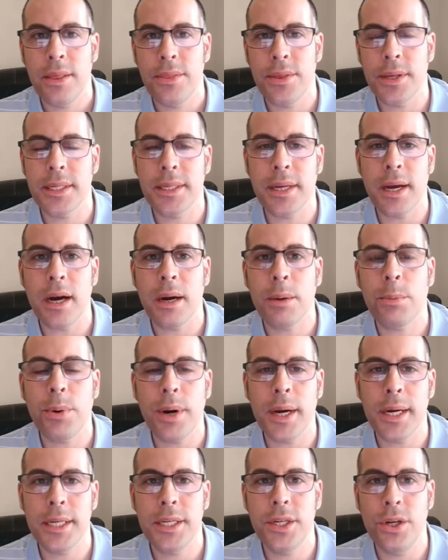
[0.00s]
the stock
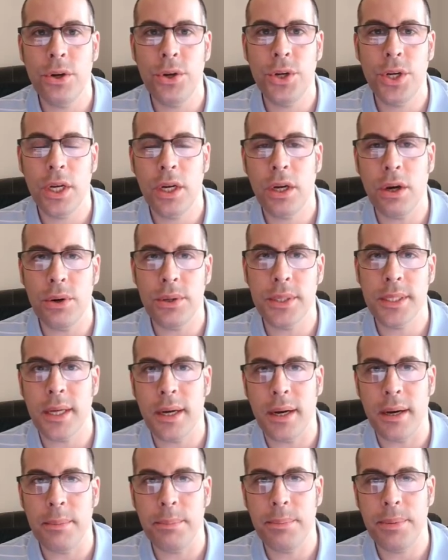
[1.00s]
price usually goes
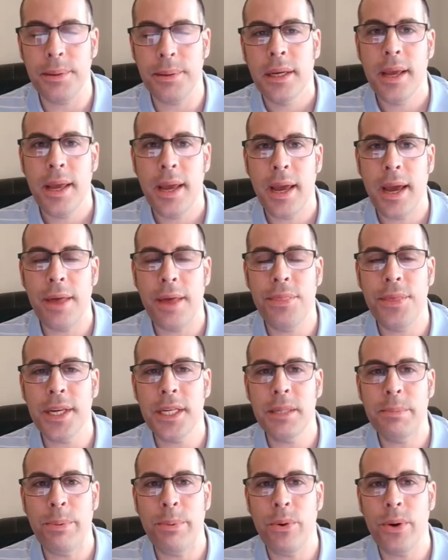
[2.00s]
up. At
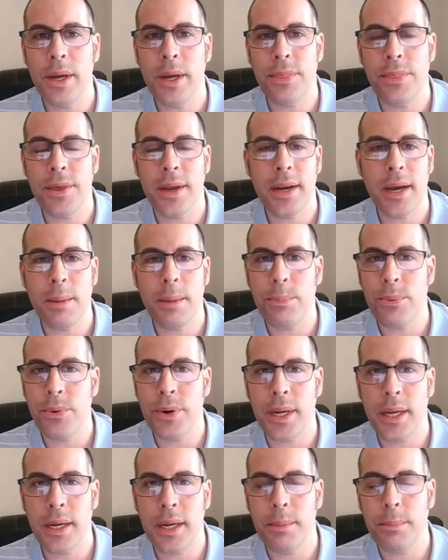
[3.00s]
this point, they're not
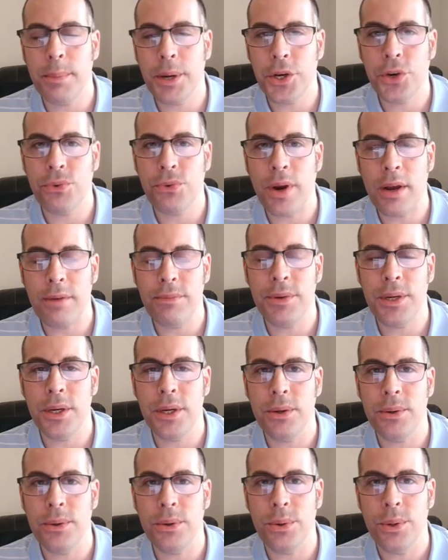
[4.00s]
bringing in much
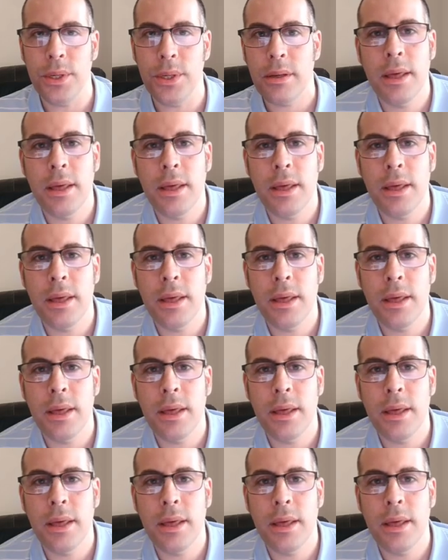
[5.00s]
revenue.